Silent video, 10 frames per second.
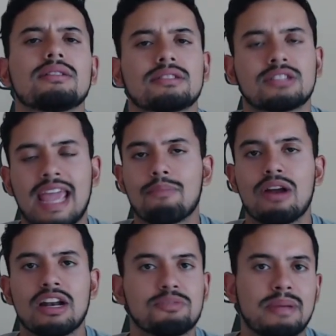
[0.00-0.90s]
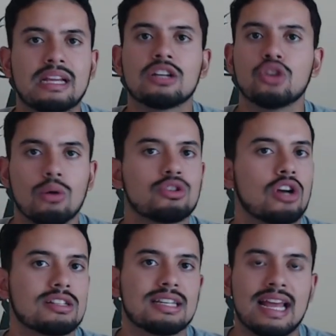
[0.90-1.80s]
Cam Reddish being a Joe
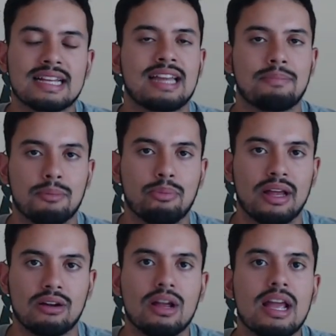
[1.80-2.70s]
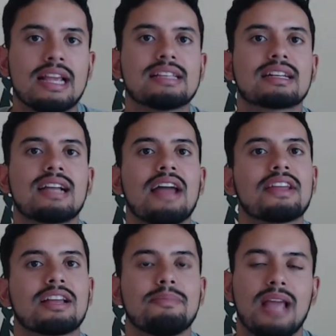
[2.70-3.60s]
Johnson-esque type of player. He's a guy
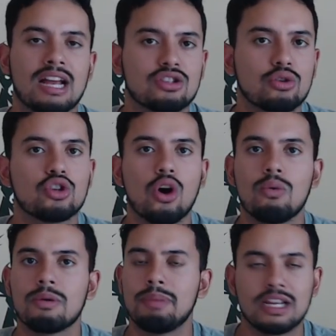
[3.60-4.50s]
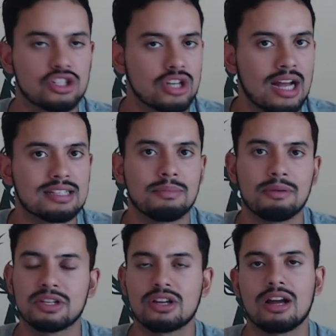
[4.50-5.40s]
that could be ISO Joe with big shots. I mean,
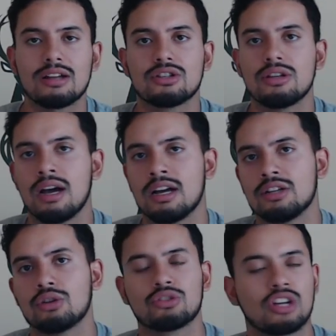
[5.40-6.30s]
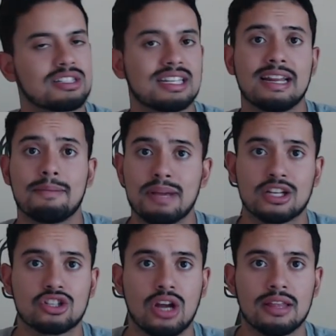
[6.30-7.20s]
we saw Joe Johnson hit a big
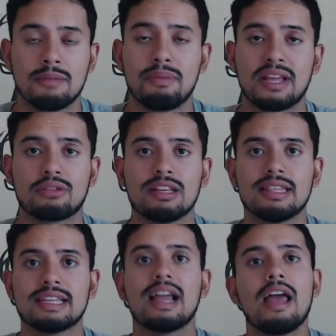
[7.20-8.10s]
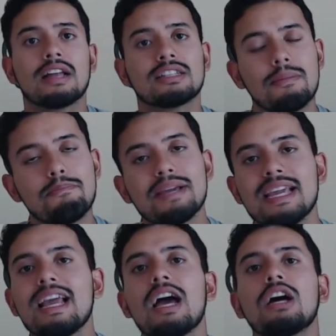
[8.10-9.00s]
shot in the Big 3 league. To me,